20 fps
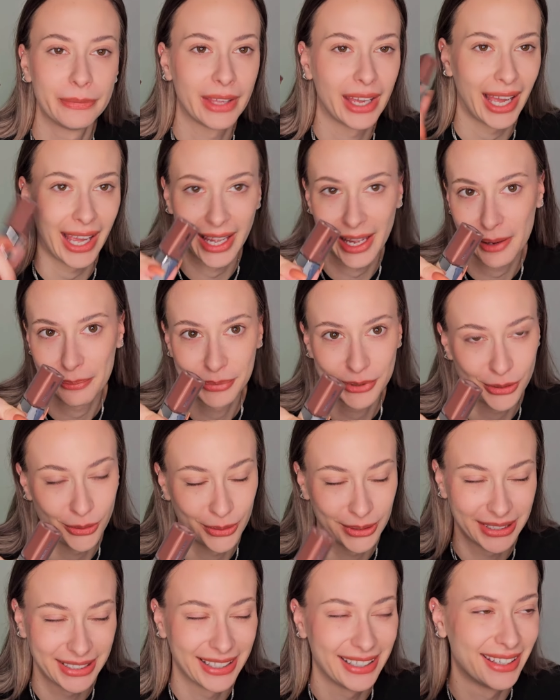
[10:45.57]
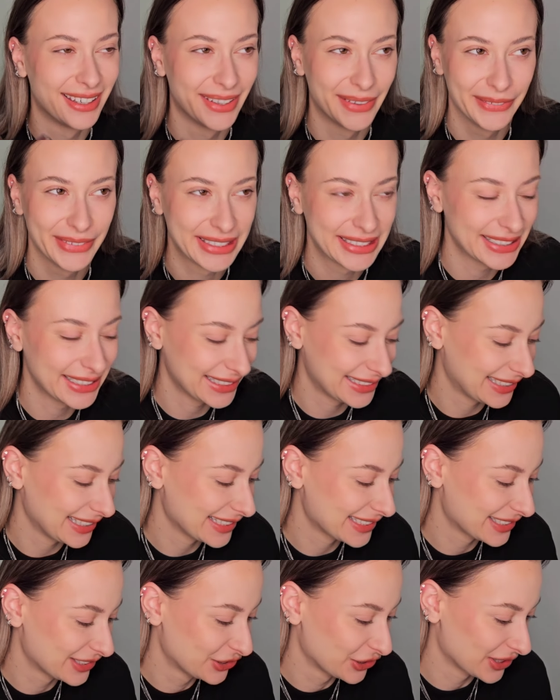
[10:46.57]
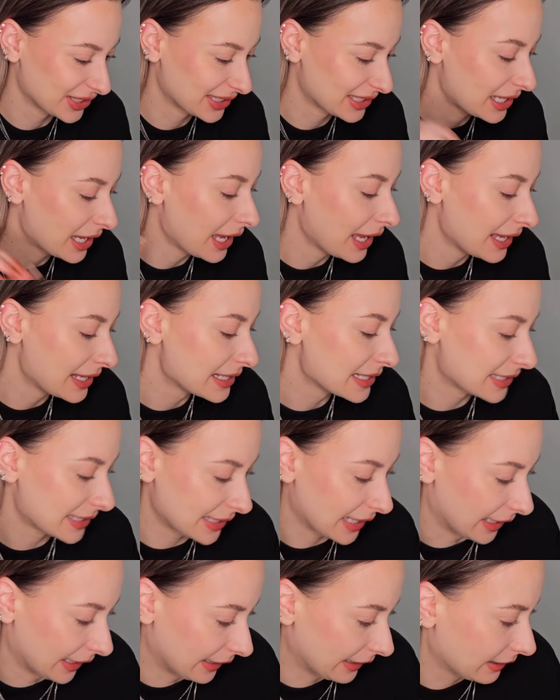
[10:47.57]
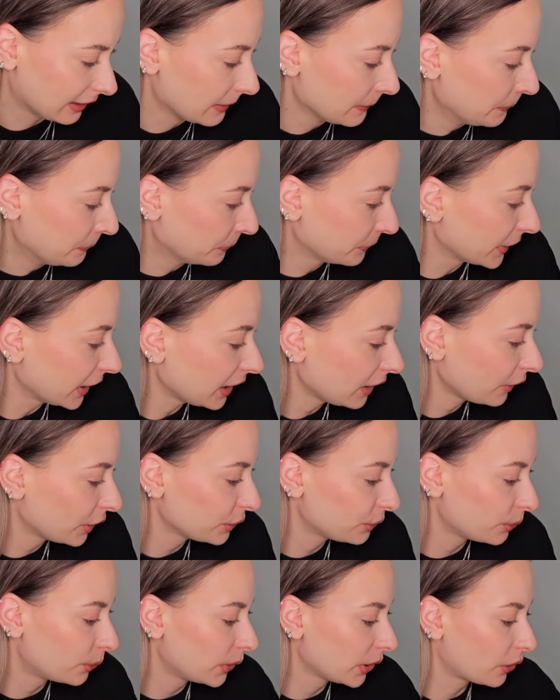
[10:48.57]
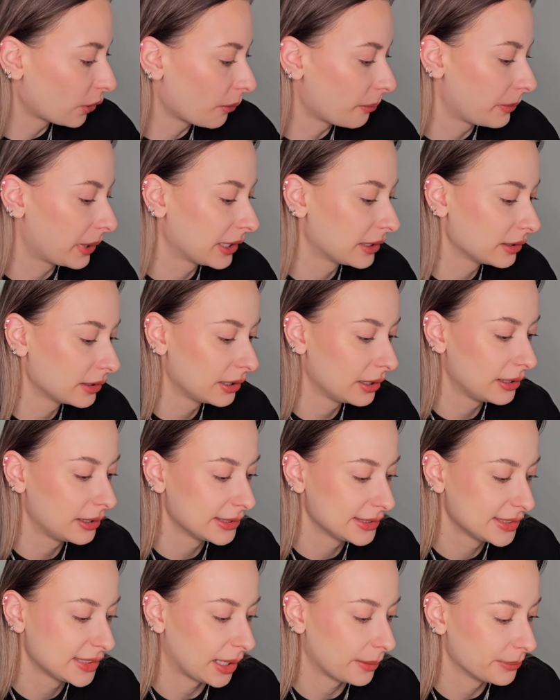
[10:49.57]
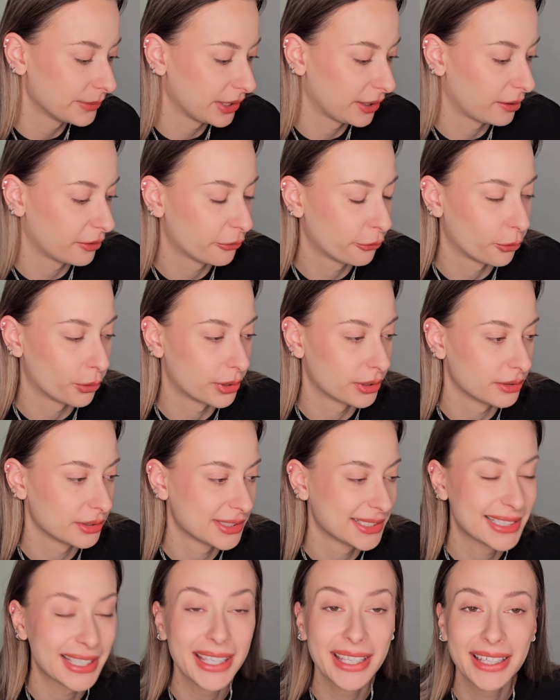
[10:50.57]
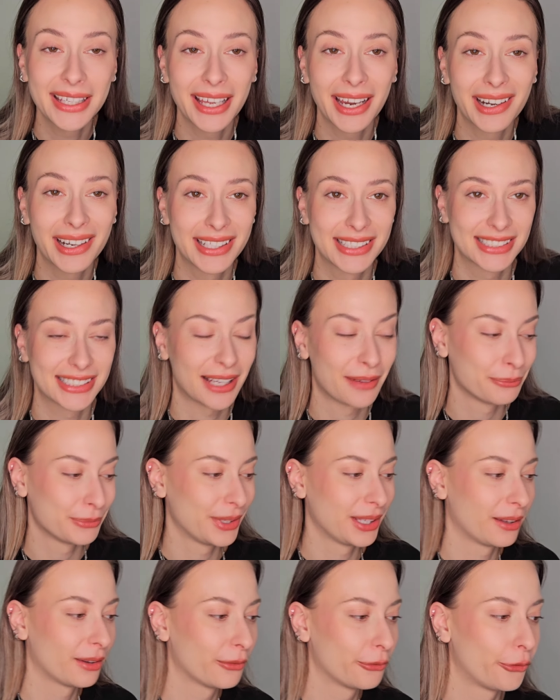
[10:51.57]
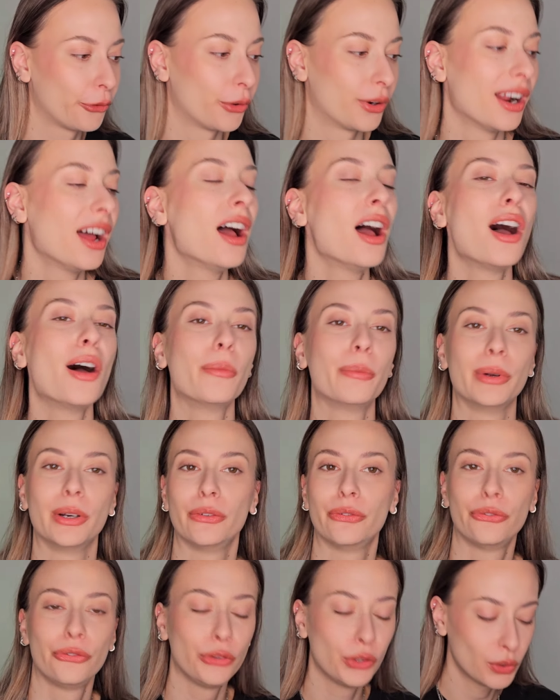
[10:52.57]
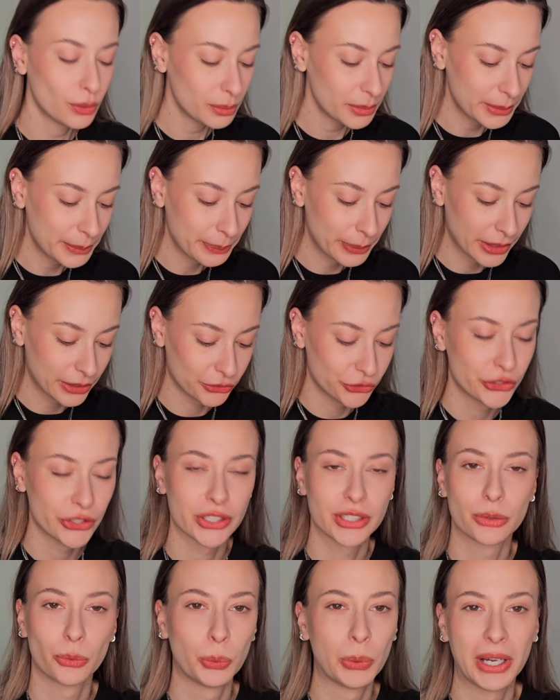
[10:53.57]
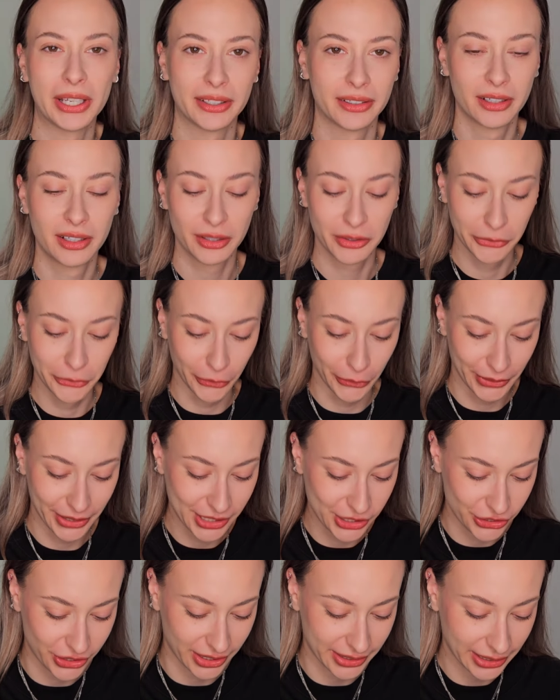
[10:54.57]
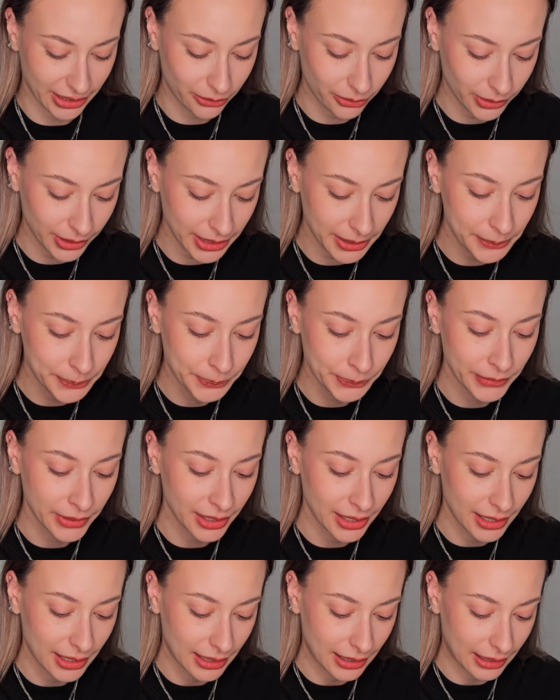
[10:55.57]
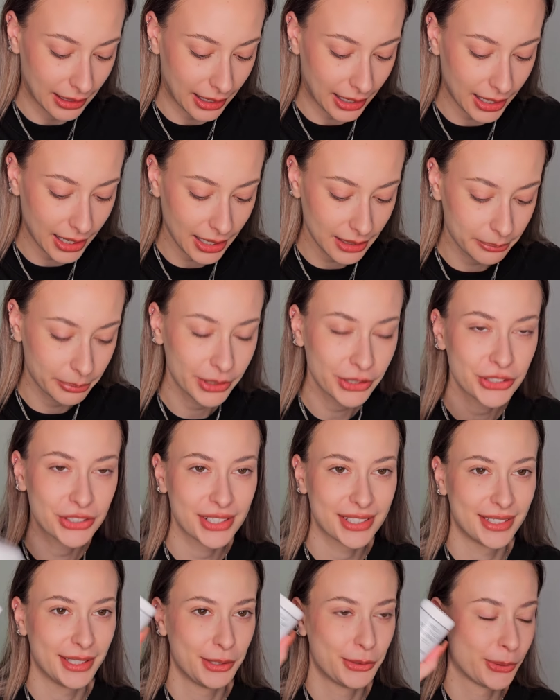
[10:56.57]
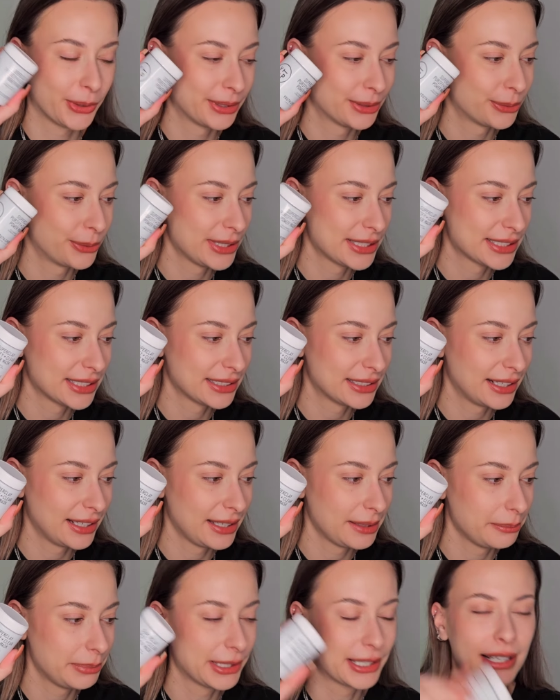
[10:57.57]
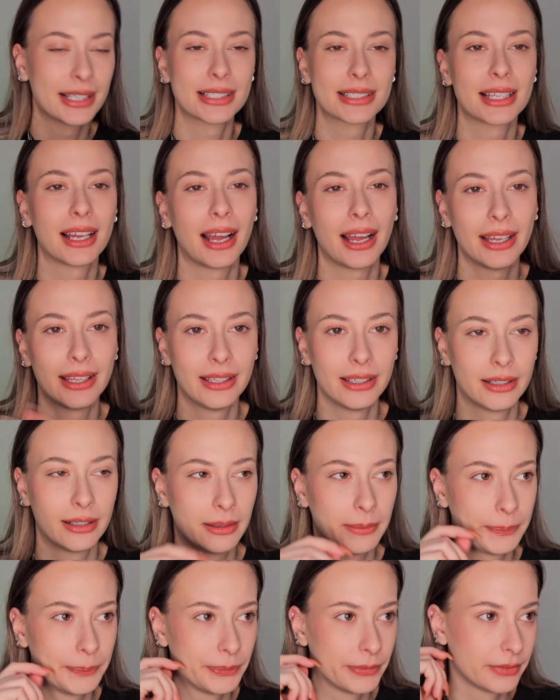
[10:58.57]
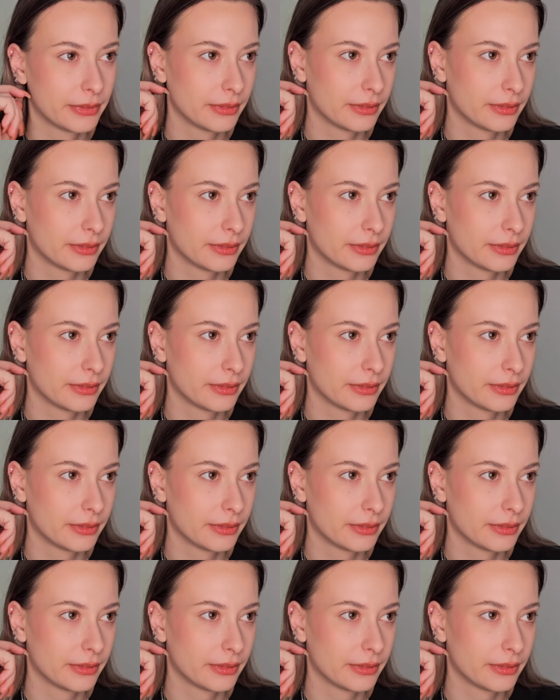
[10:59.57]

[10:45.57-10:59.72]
I absolutely love it. It is just stunning. Then I want to recommend something for skincare and something for perfume, just one for each category. I purchased this one recently because I um,